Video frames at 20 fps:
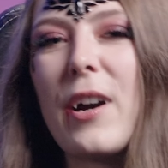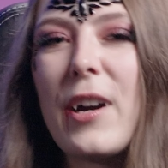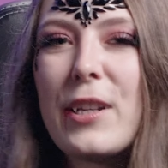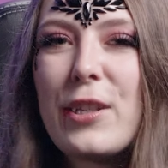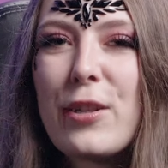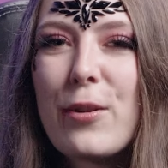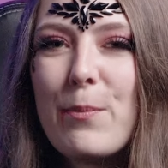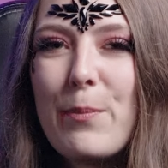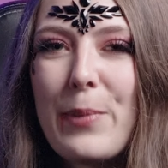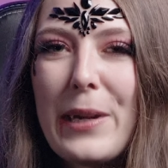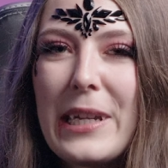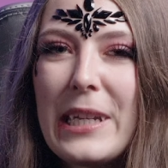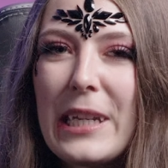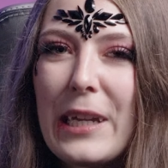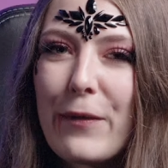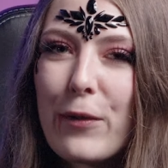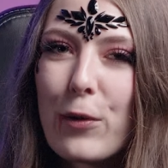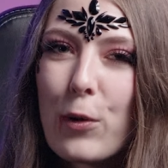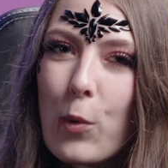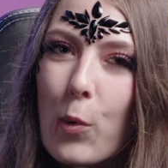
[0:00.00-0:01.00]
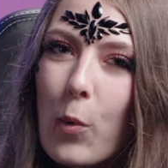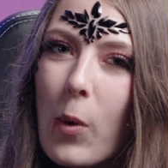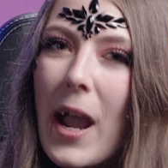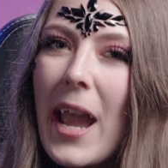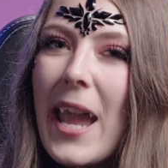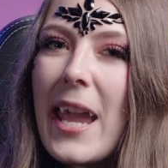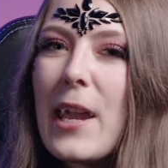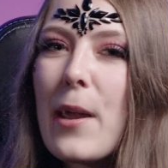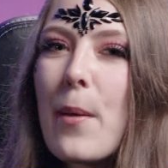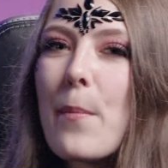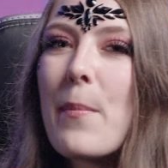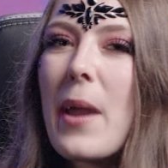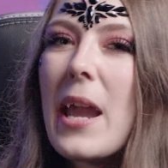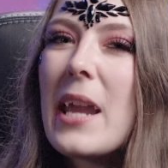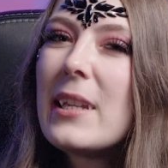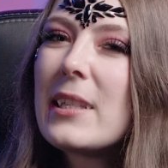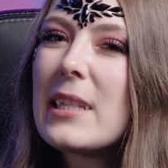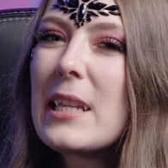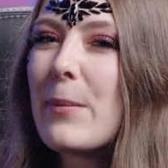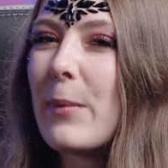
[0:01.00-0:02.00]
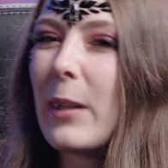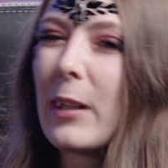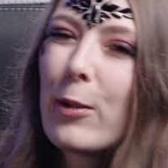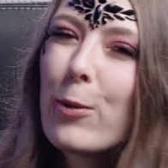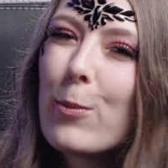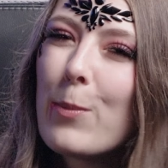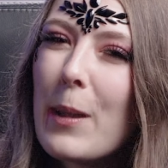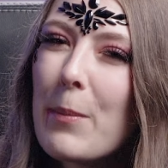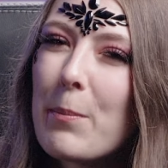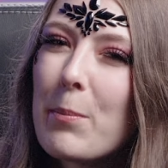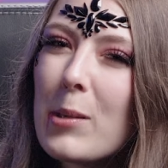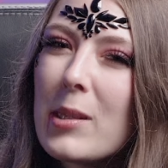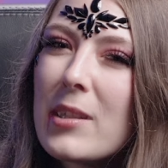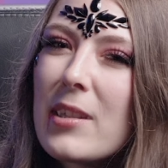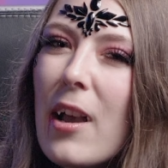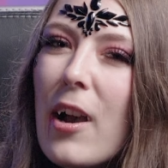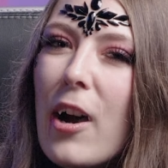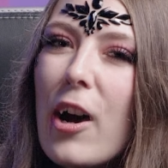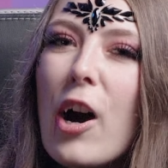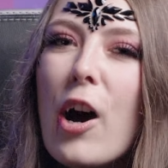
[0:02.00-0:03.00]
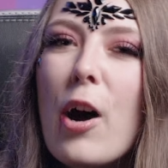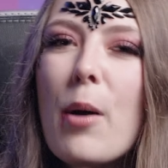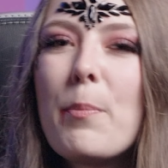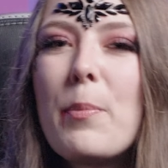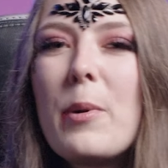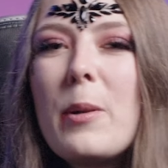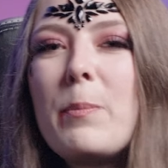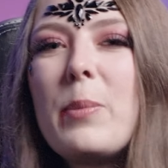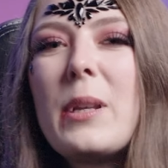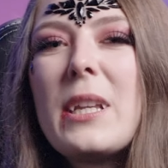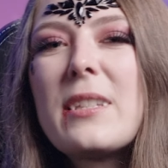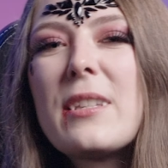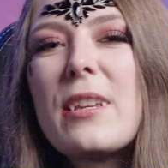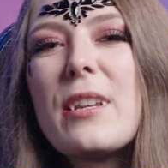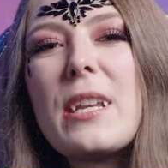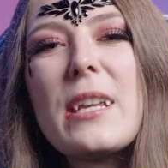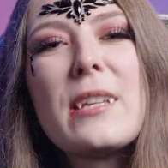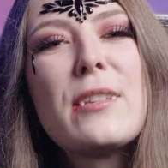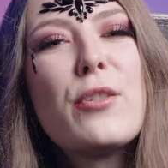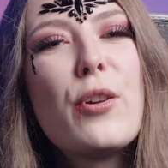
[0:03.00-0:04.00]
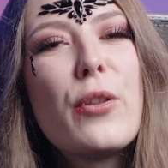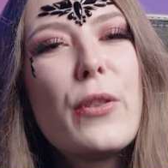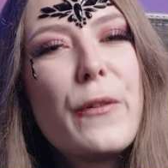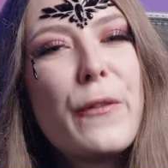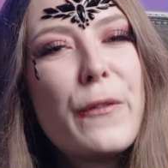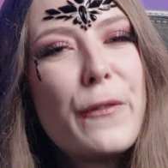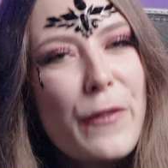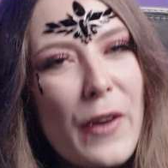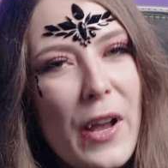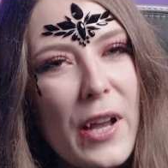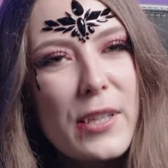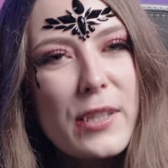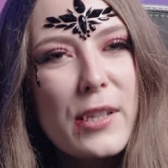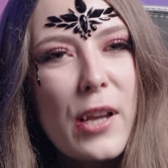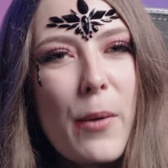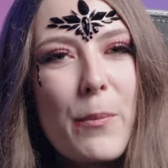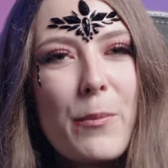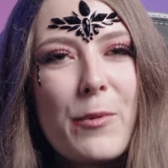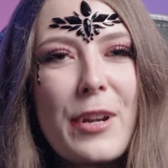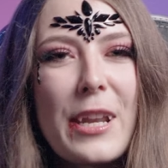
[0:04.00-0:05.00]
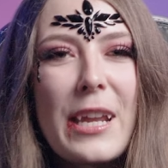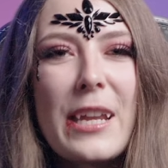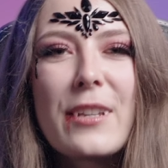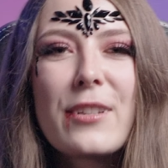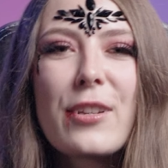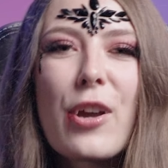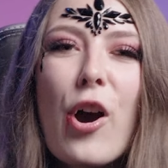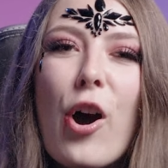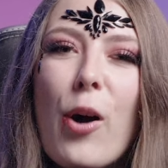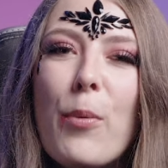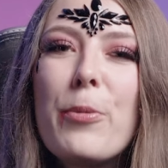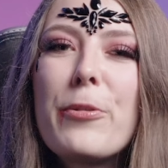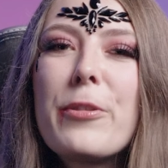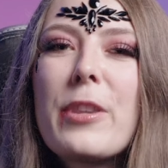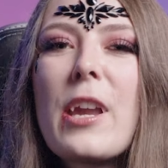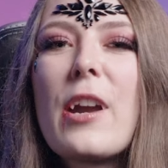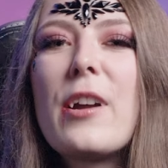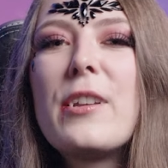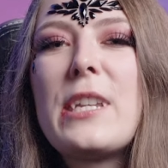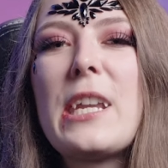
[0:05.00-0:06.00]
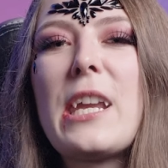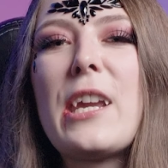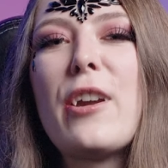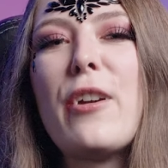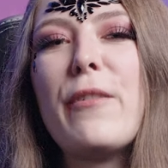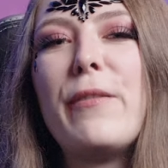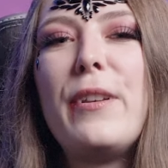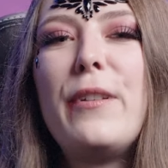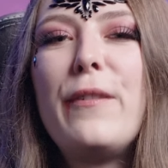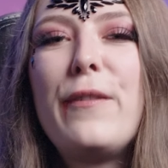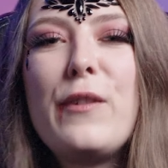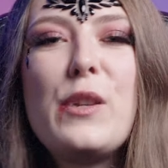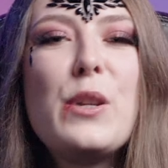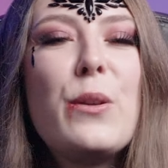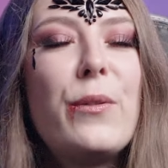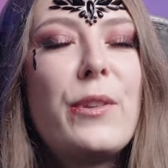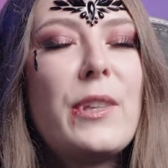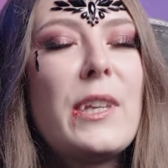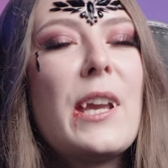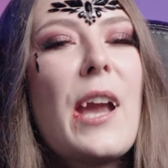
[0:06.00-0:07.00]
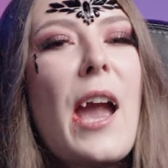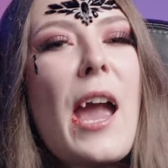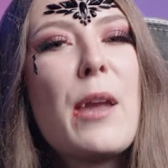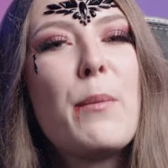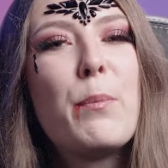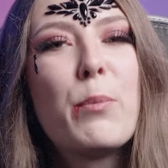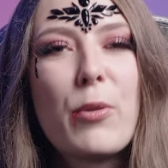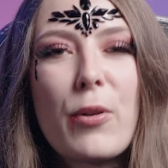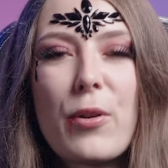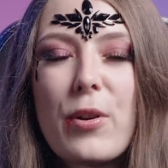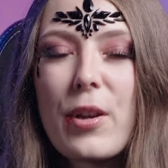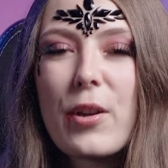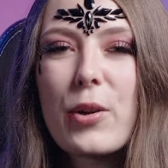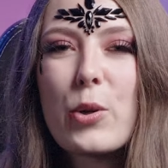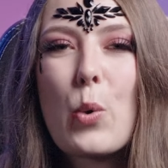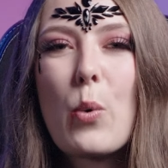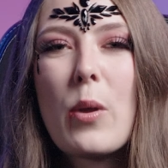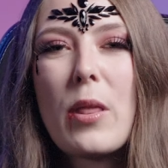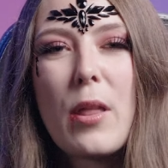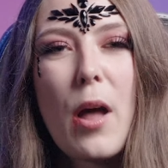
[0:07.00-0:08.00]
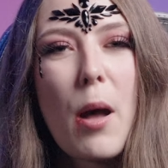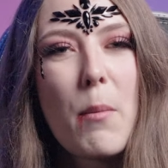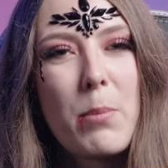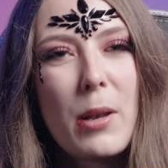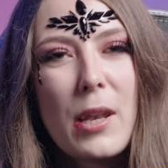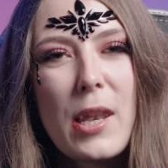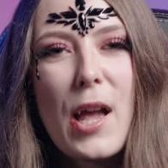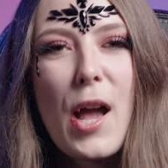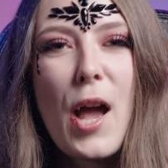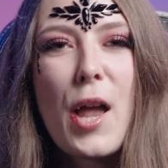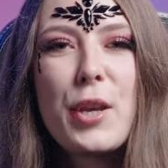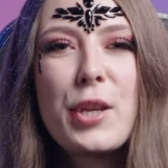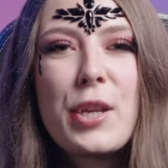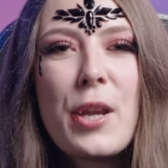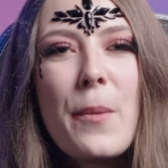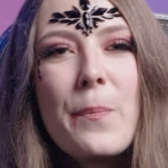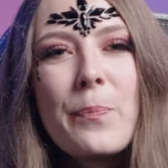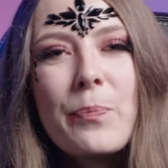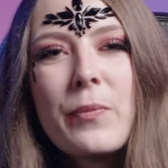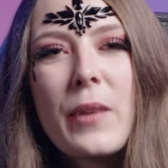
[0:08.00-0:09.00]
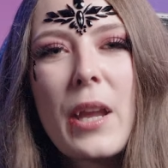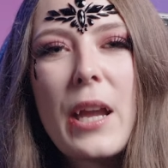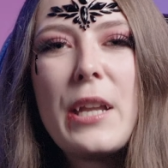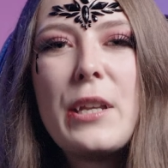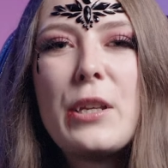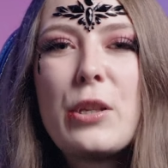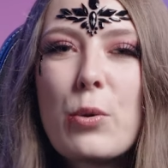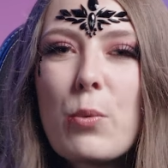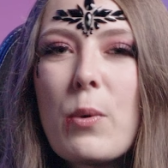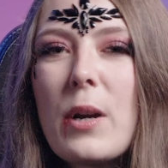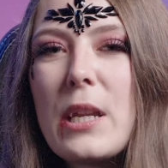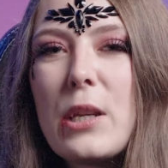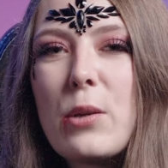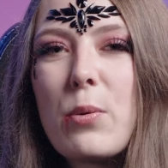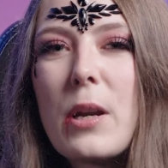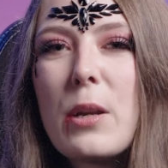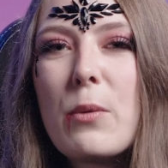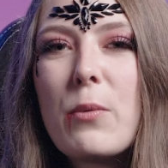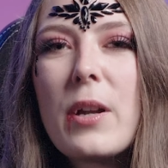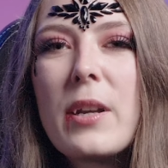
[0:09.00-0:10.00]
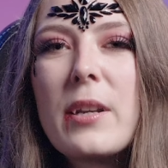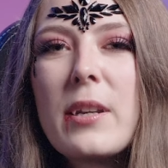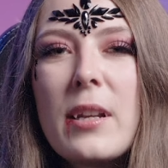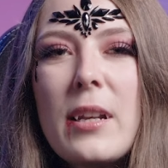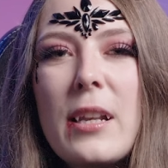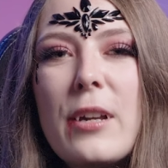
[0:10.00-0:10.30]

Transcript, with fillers: item being given away may seem a little bit bizarre, but Blizzard is not the first company to hop on the idea of infusing a product with blood. In 2021,